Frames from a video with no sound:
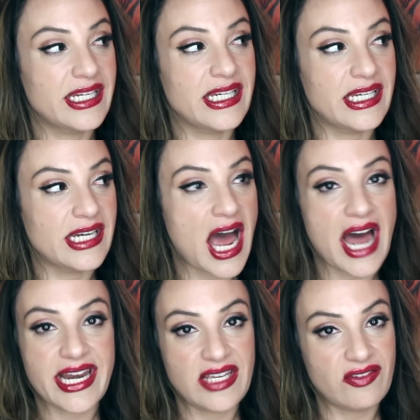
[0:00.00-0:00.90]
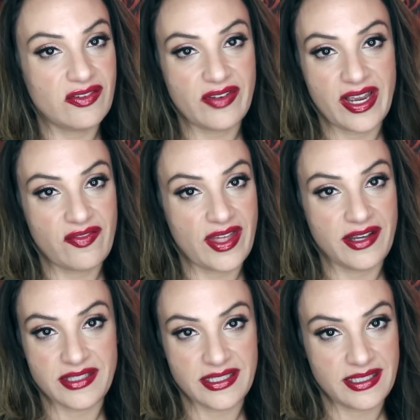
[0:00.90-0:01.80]
not even
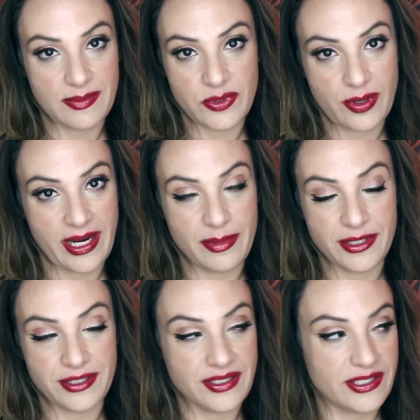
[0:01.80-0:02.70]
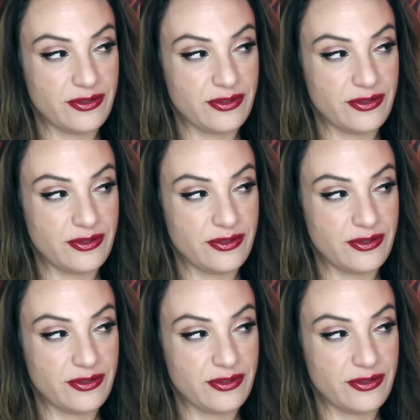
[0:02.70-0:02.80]
5,000 subscribers